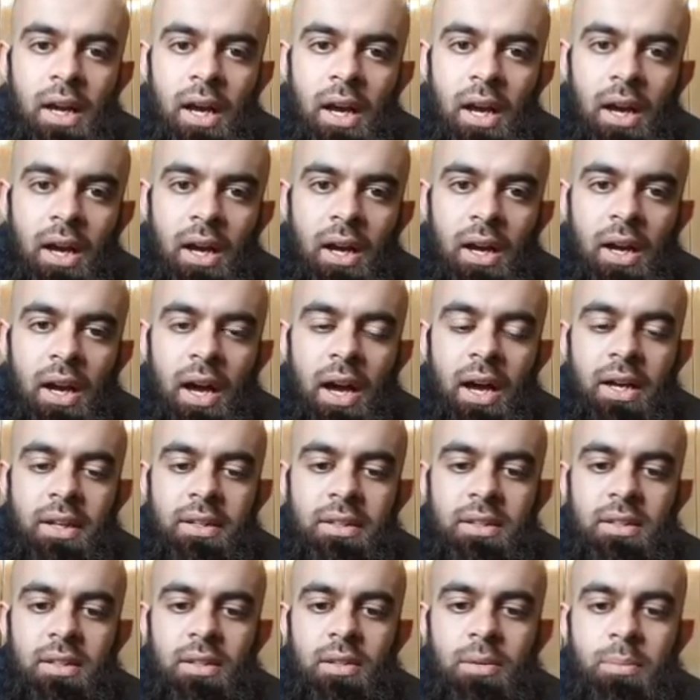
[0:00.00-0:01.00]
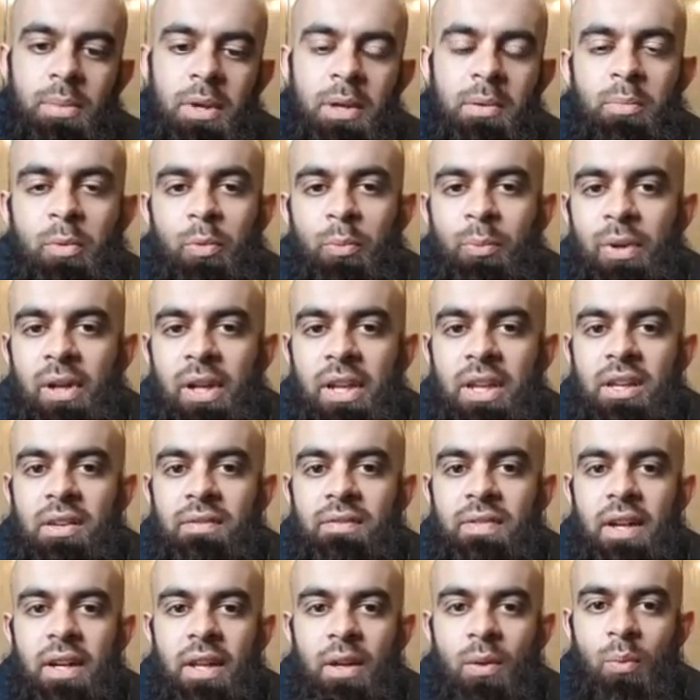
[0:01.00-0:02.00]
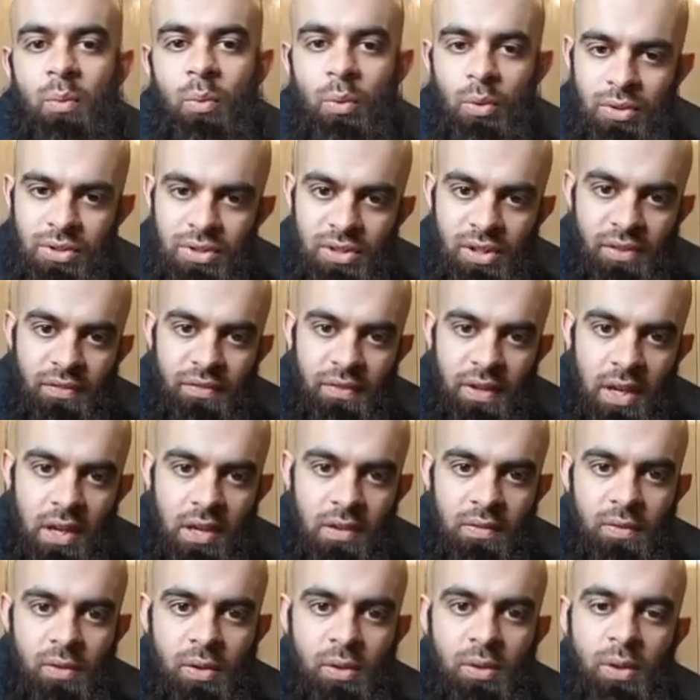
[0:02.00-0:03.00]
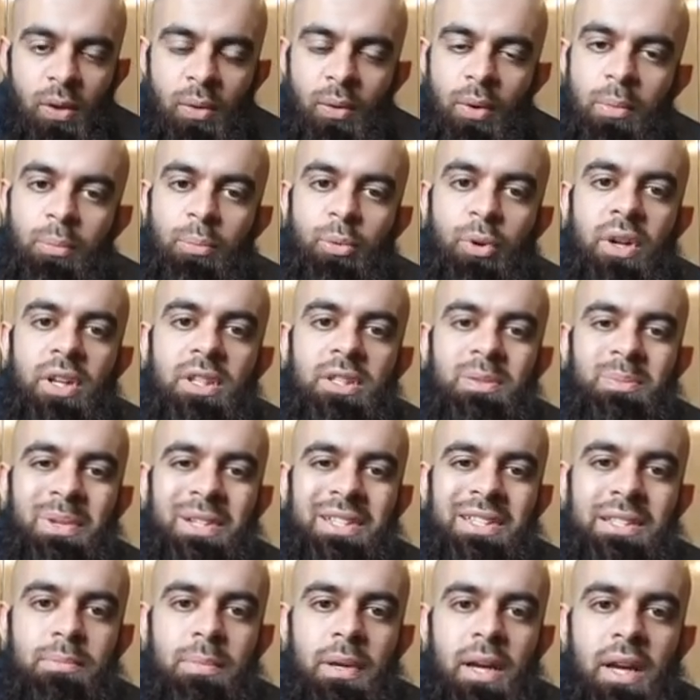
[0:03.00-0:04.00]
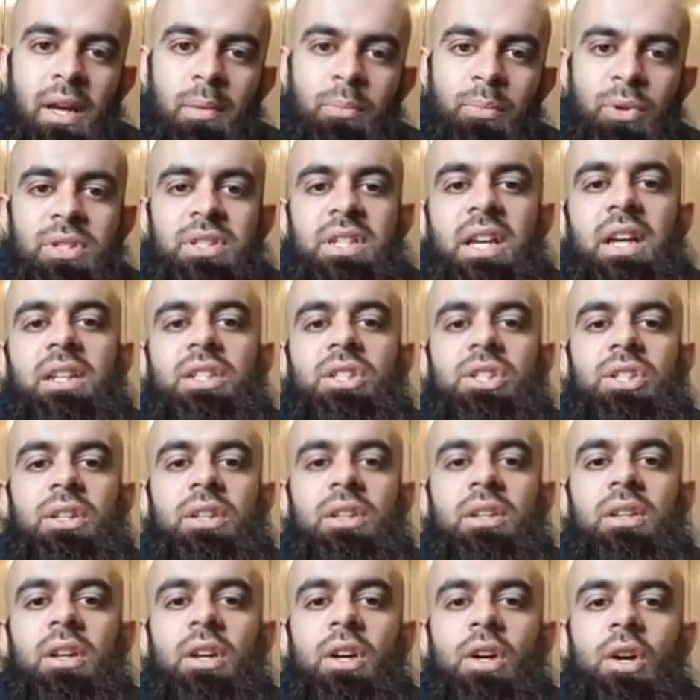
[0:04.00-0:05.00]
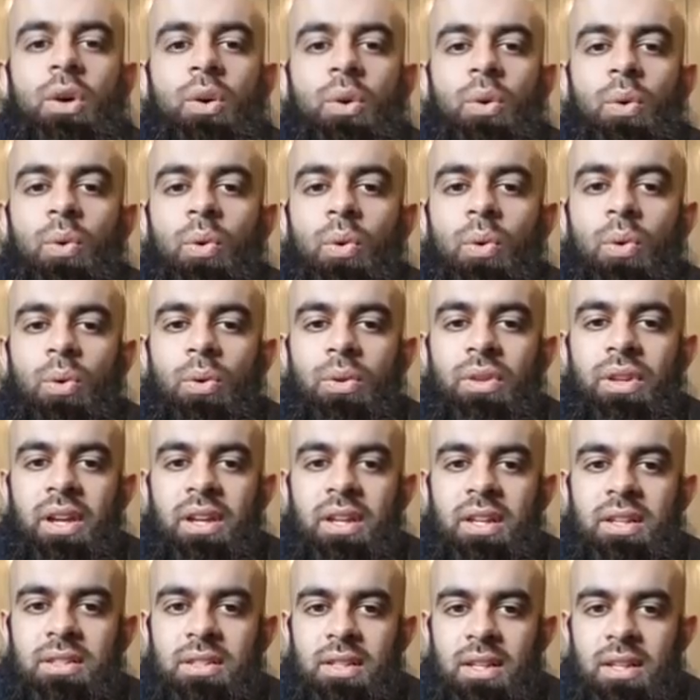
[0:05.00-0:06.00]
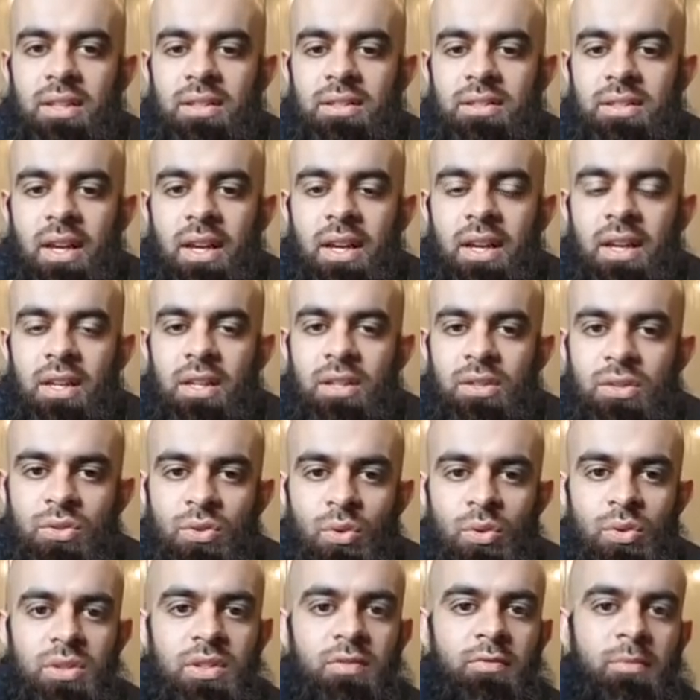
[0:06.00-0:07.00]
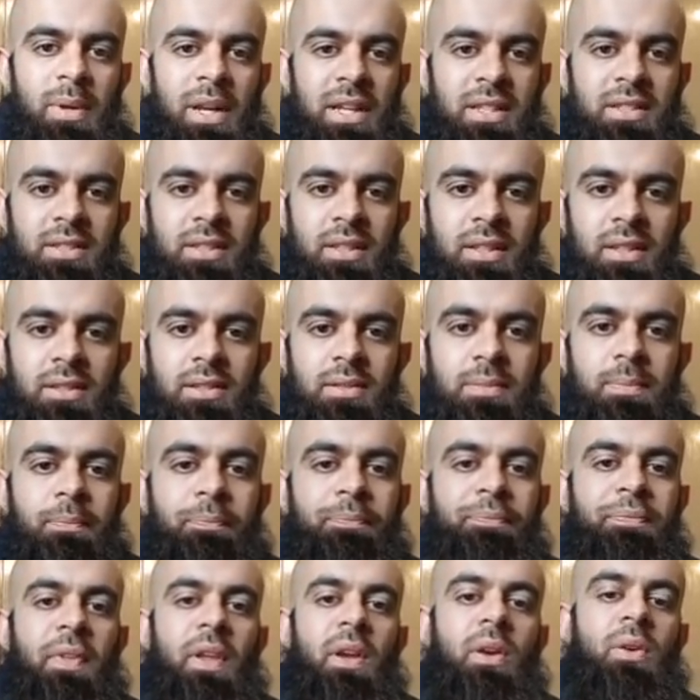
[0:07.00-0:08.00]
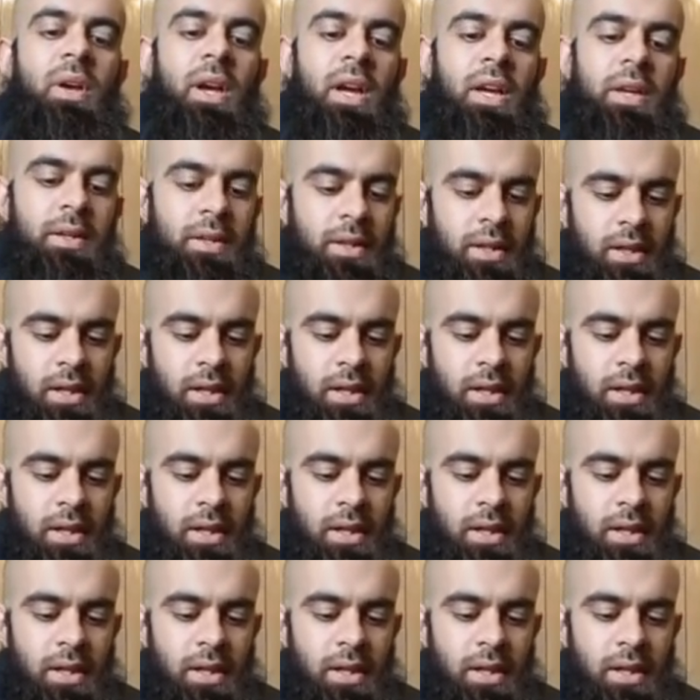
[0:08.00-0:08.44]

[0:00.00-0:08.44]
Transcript: and people believe that it wards off evil or it brings protection, or that it is a source of blessings. Okay,